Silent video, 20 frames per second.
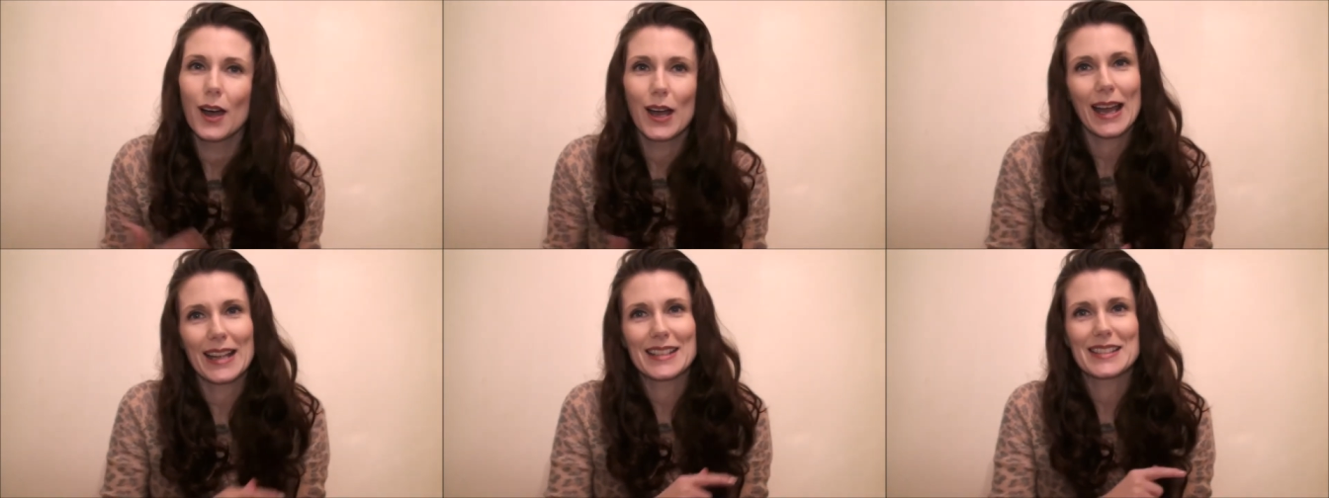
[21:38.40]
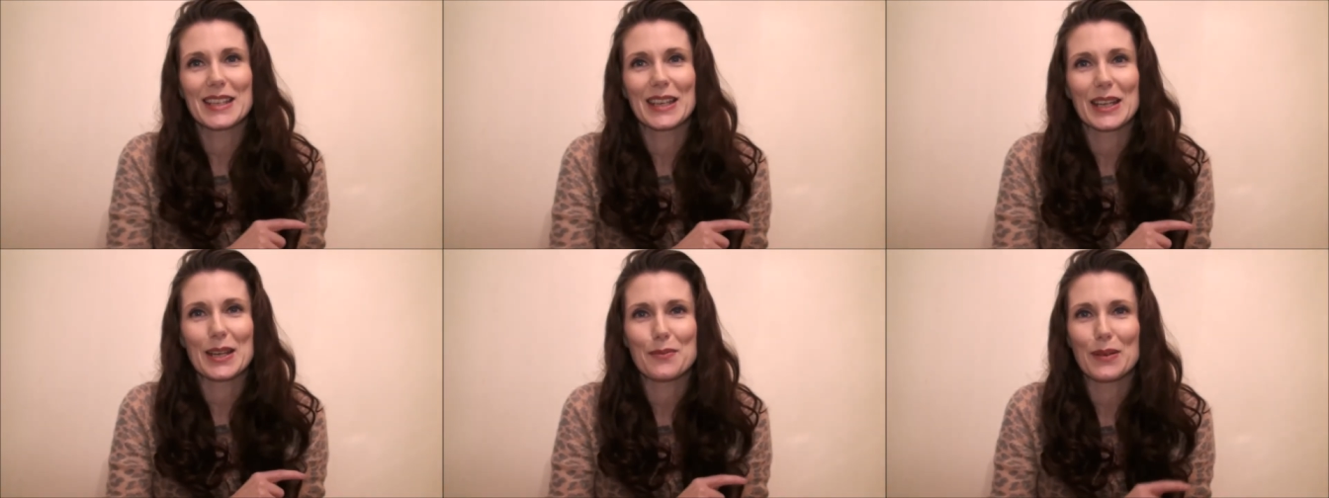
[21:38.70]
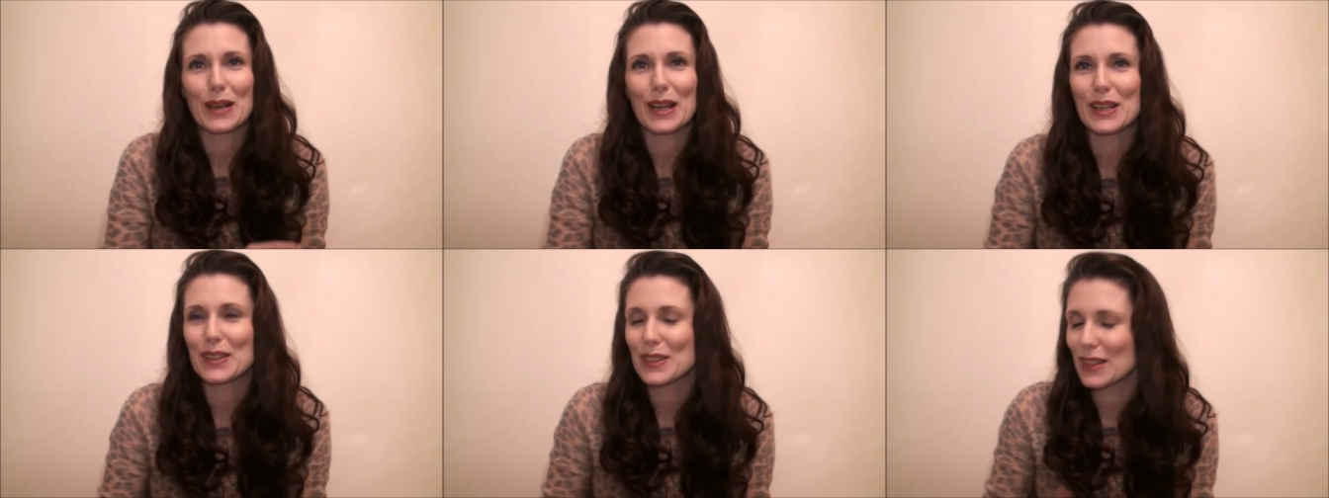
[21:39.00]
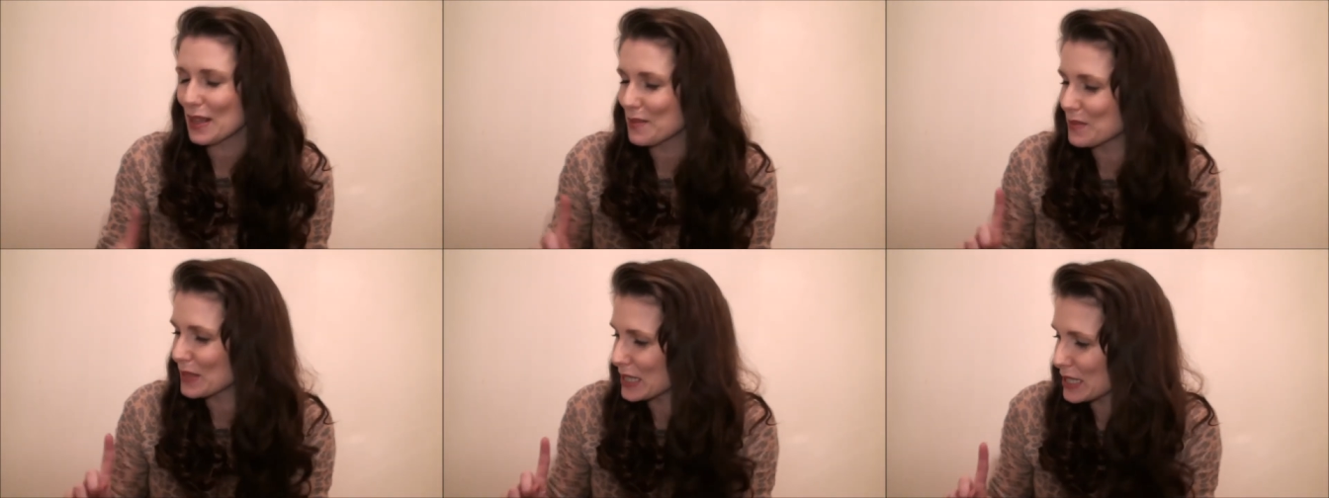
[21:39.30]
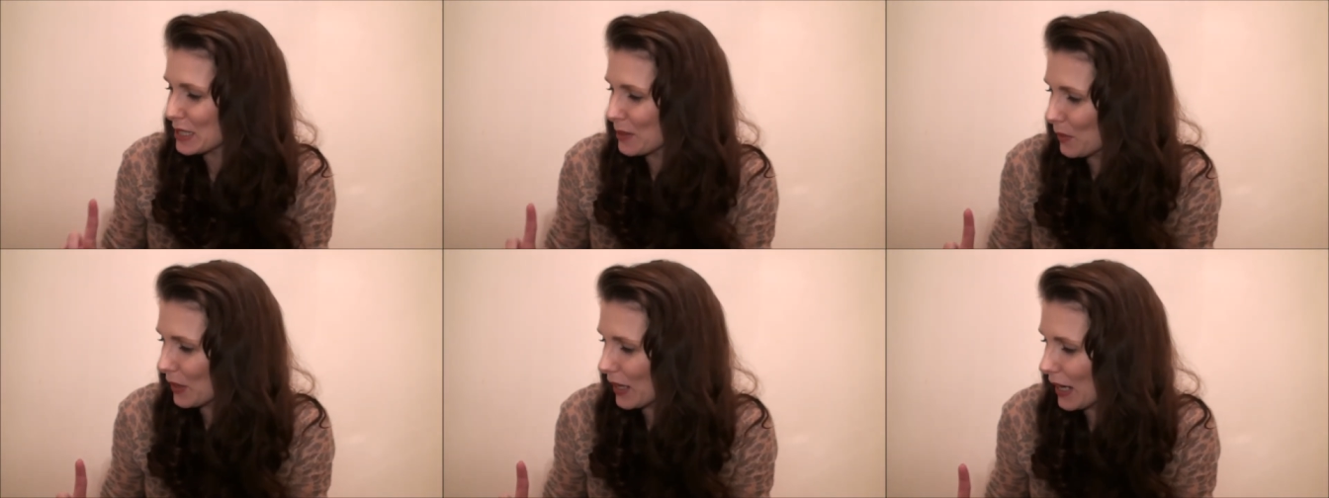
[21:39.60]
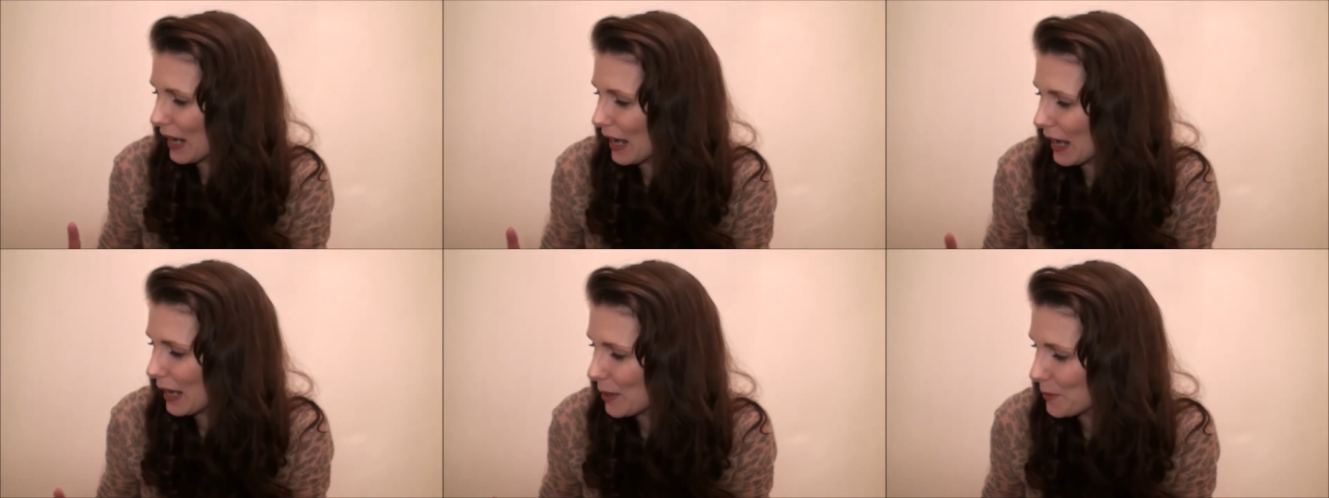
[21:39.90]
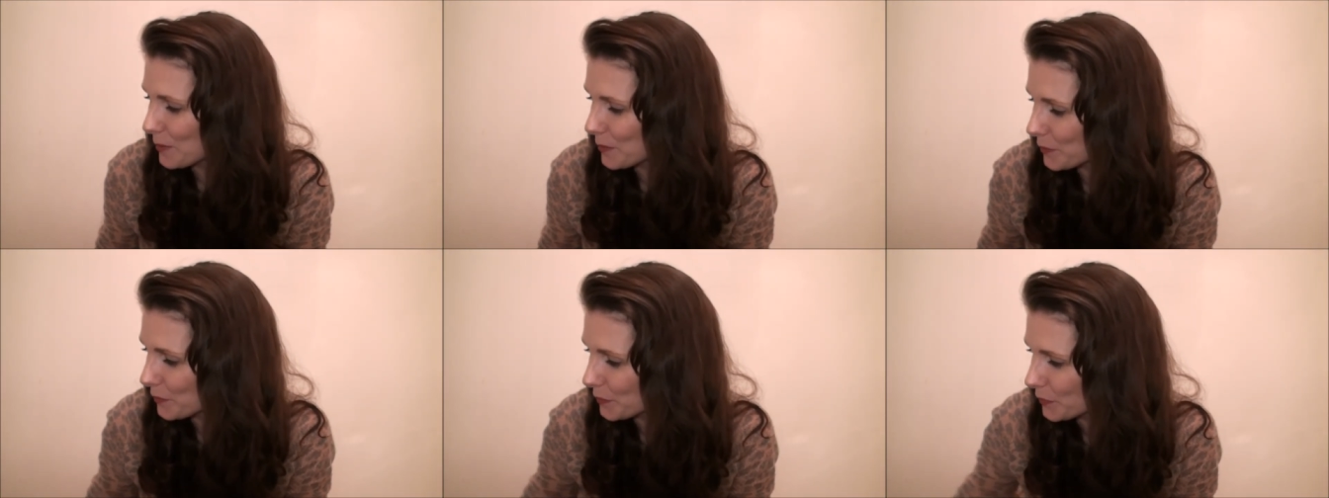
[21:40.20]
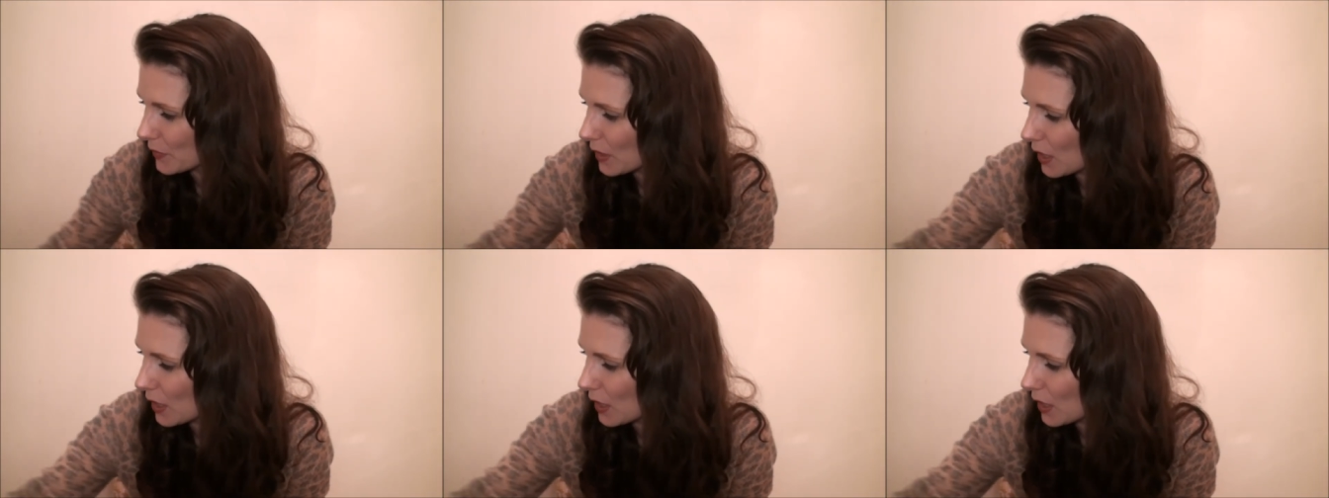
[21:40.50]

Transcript: and take a breath. Let me see where I am.